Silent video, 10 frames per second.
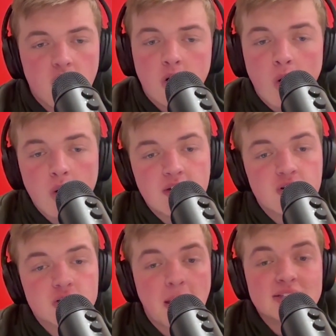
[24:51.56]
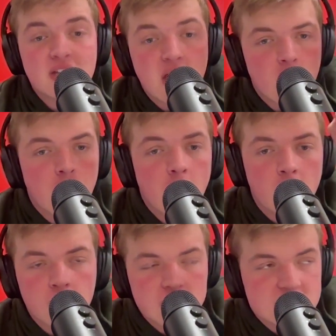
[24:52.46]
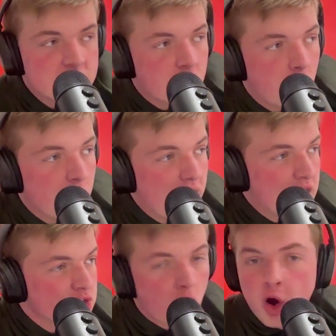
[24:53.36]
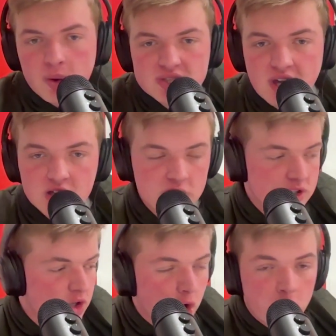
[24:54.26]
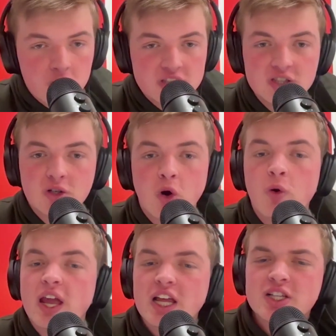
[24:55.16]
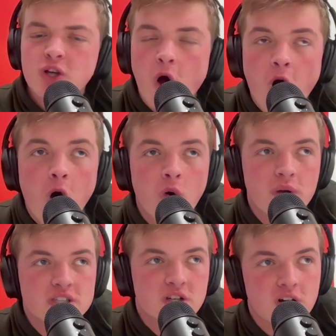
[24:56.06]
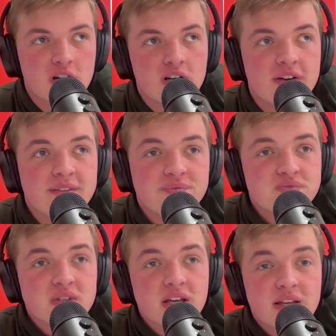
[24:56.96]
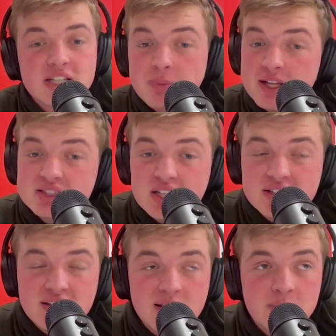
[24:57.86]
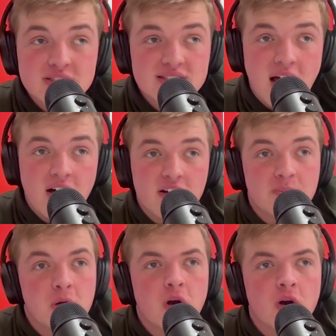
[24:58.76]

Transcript: Colgate versus Penn State. Early season Colgate is always dangerous. Early season Colgate is always good. This Penn State team is solid, but